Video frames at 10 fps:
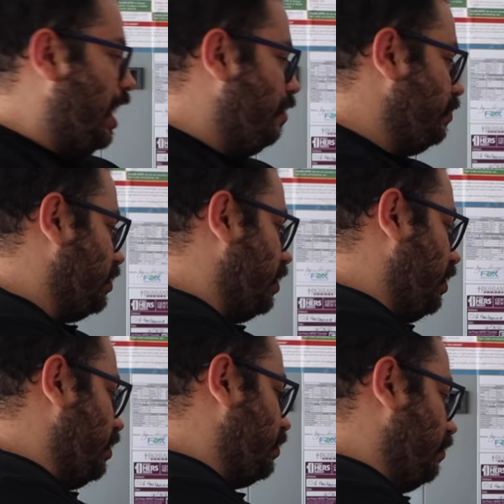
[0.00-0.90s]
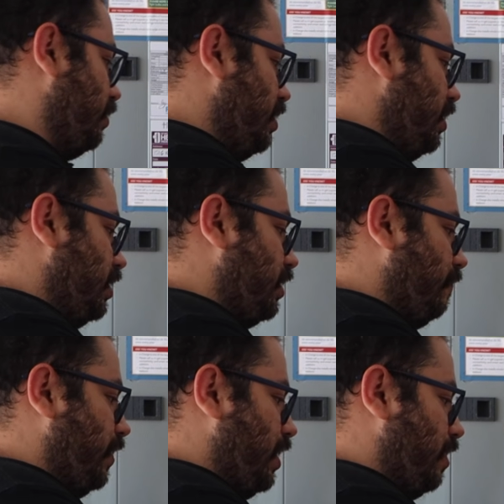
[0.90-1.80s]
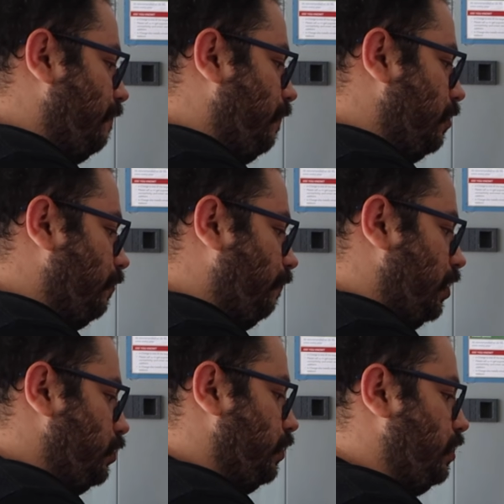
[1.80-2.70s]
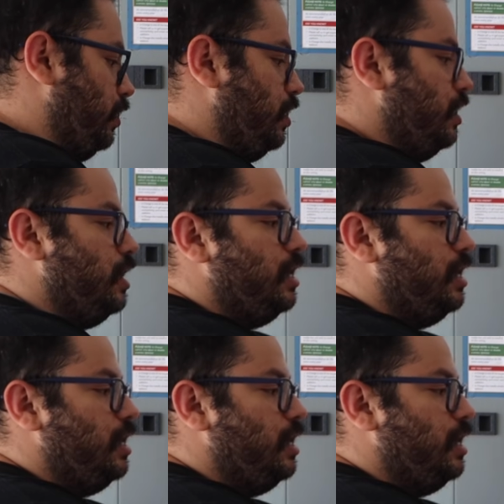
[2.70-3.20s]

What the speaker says: I would say, so let's say if it kind of falls flush with it,